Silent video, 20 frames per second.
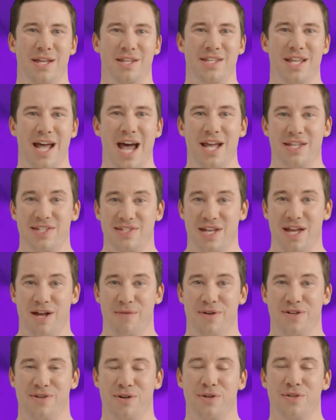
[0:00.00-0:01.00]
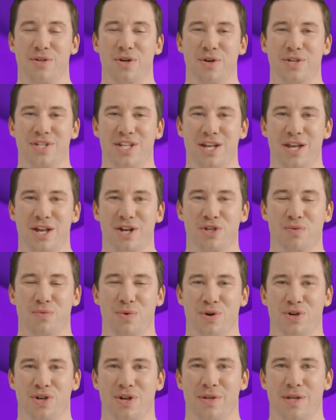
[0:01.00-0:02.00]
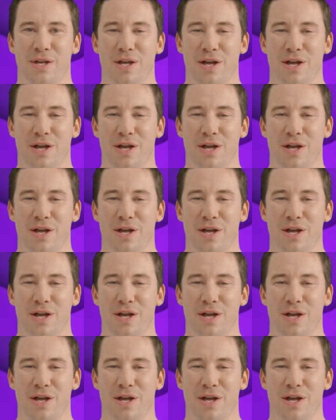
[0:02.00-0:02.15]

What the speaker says: exact same as the 13-inch version,